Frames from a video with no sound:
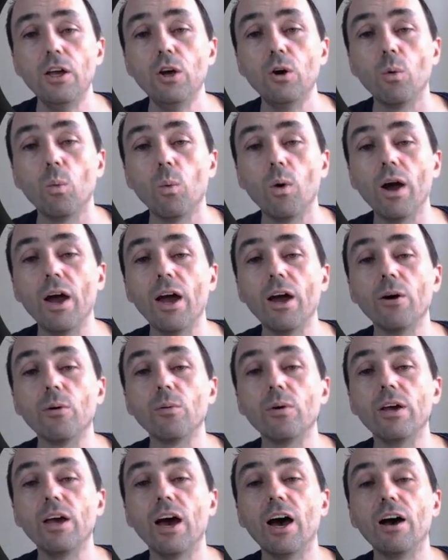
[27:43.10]
where
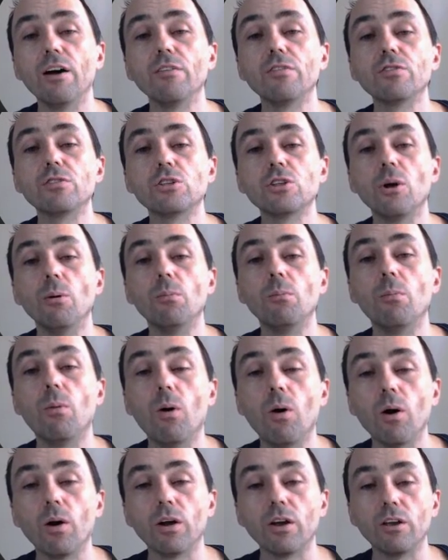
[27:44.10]
we have some
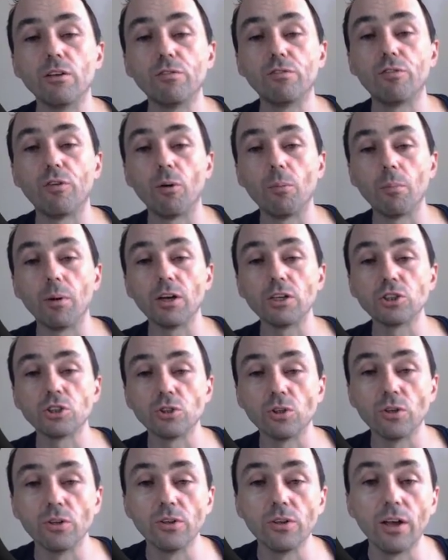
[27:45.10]
more
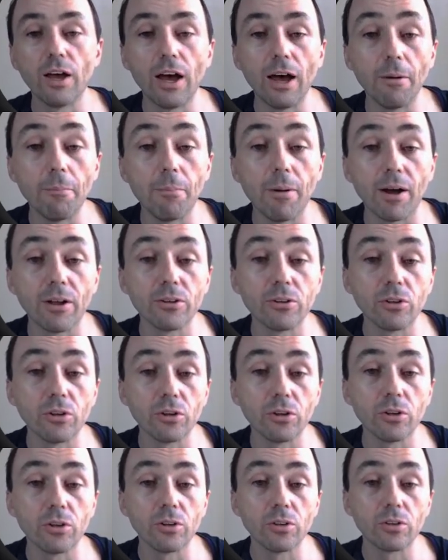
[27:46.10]
information about
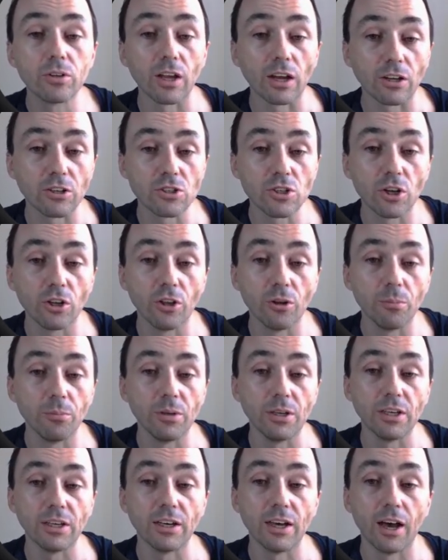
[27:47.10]
the
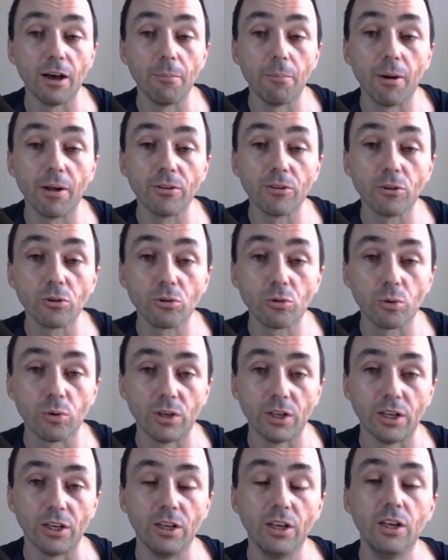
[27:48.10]
taxonomy, about the
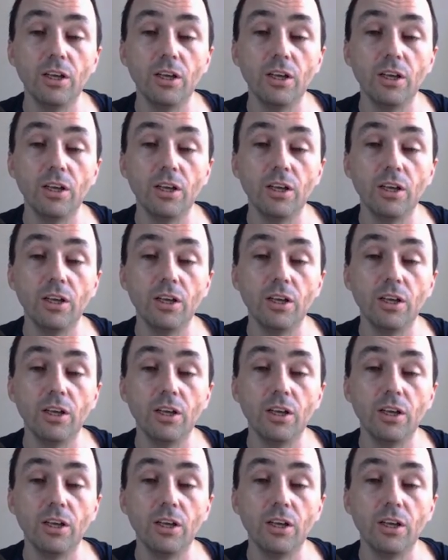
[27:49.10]
tree.